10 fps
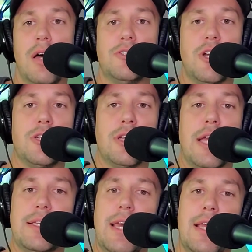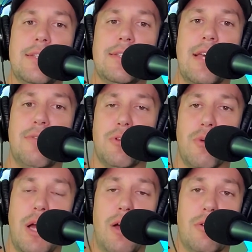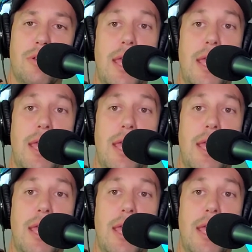judging a 10-7 round?